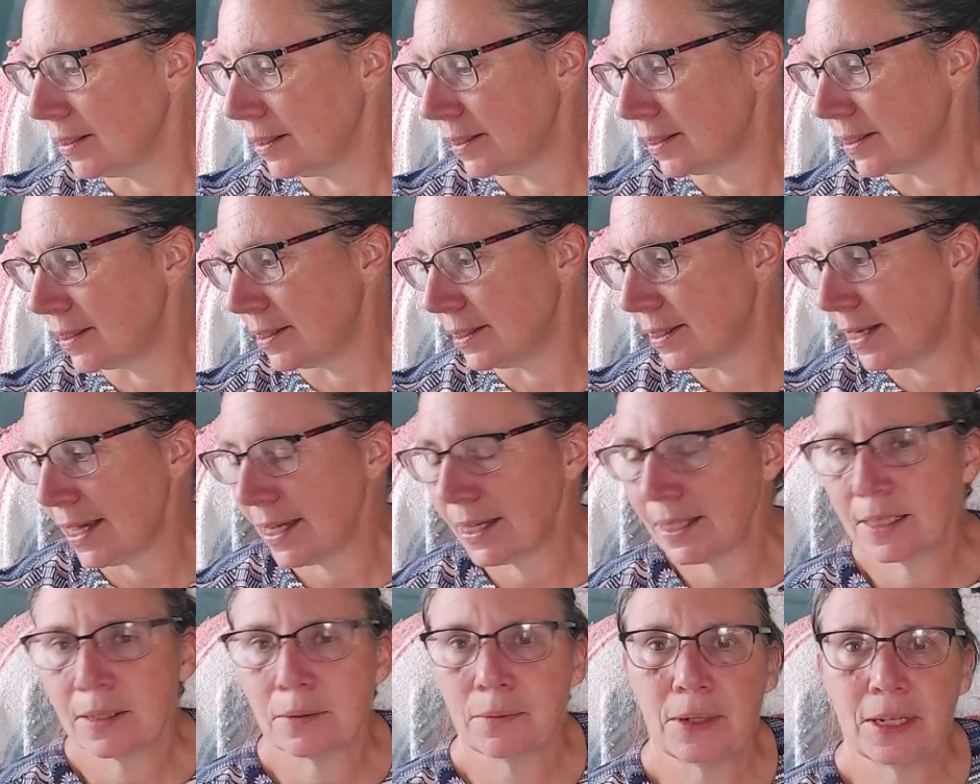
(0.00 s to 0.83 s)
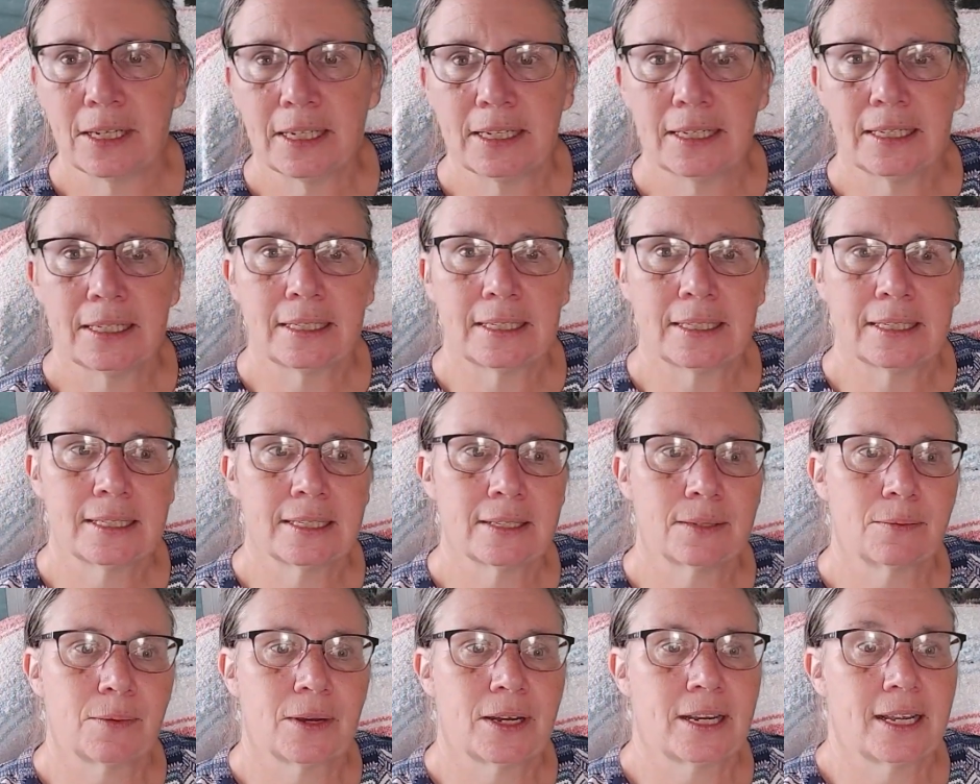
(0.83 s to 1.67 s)
This next one
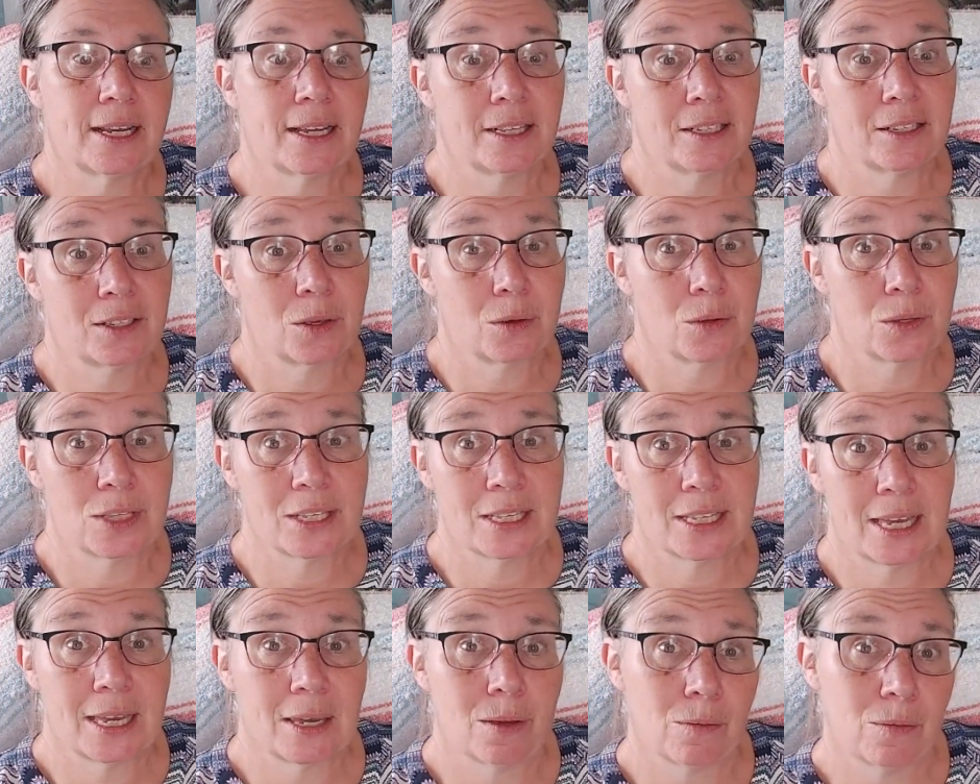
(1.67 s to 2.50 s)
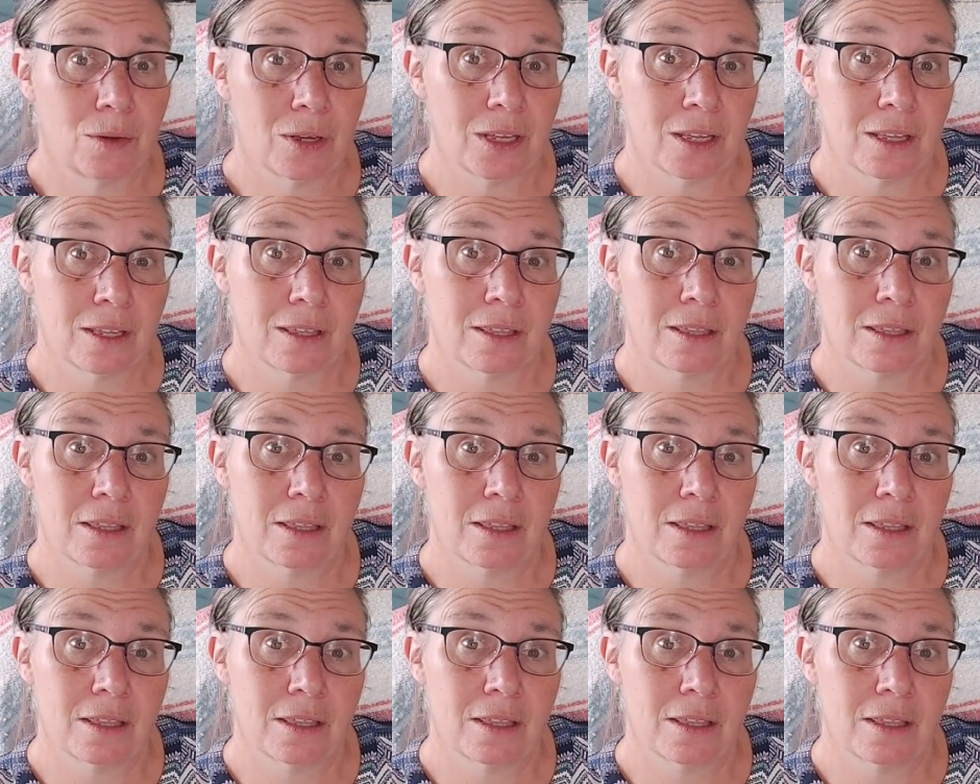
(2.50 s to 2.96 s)
is one I associate with